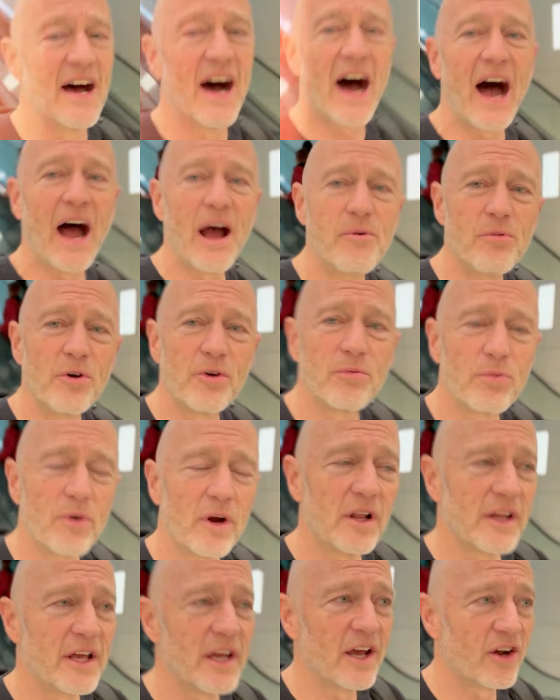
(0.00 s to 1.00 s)
I would
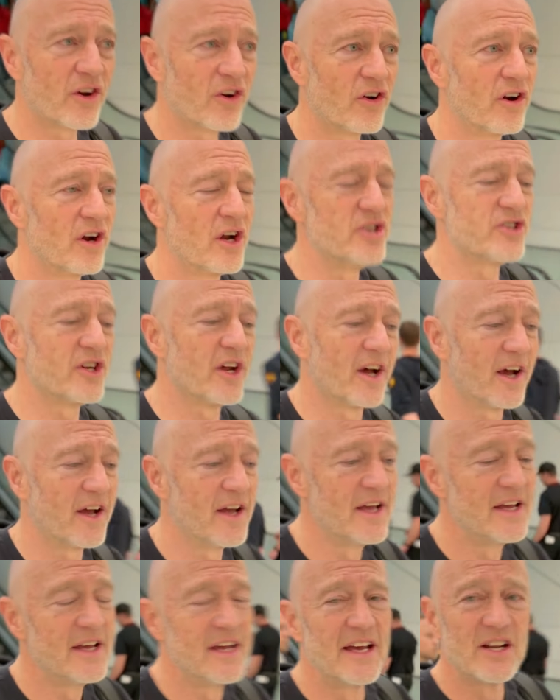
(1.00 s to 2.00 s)
really encourage you,
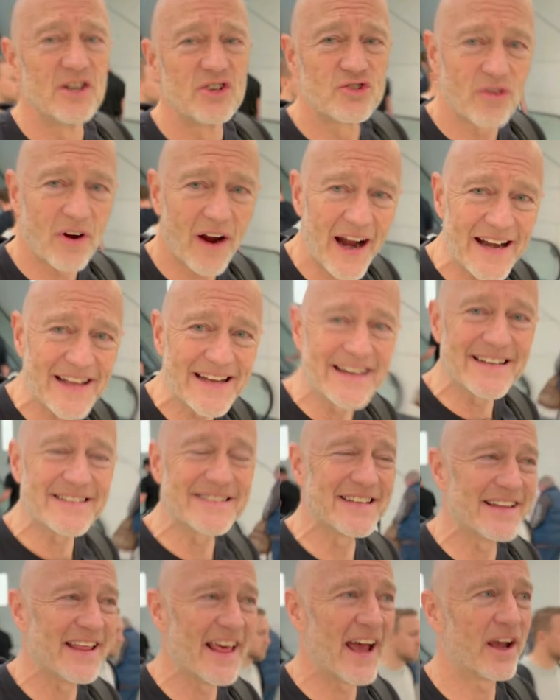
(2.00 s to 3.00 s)
try to get
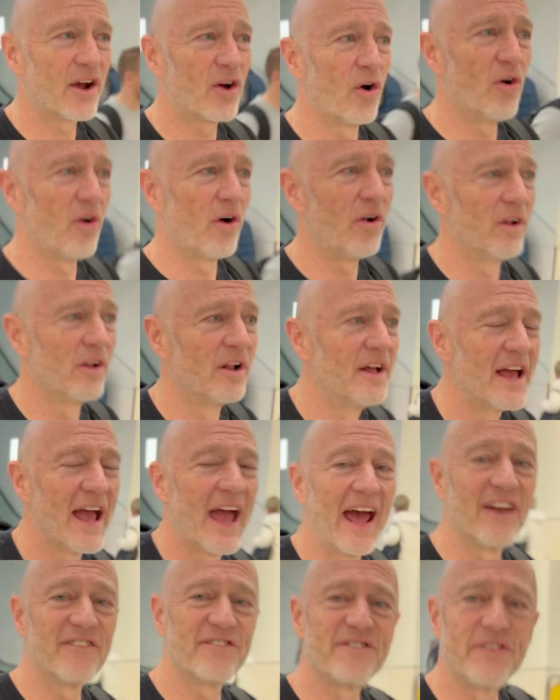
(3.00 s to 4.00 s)
to that goal
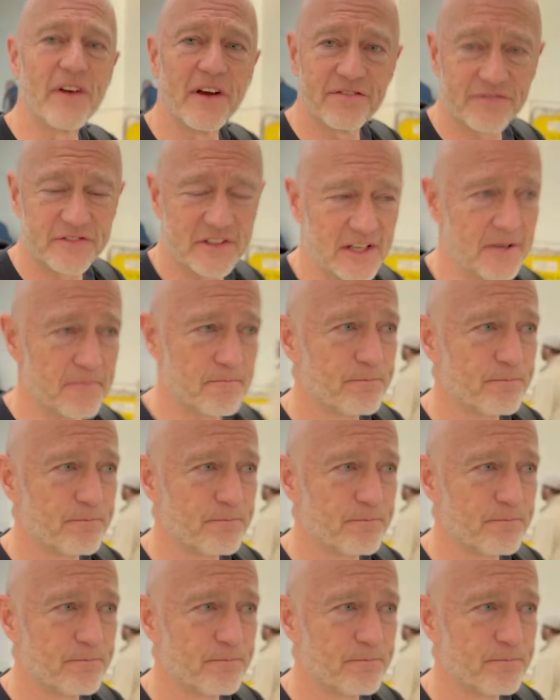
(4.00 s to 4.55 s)
at 50.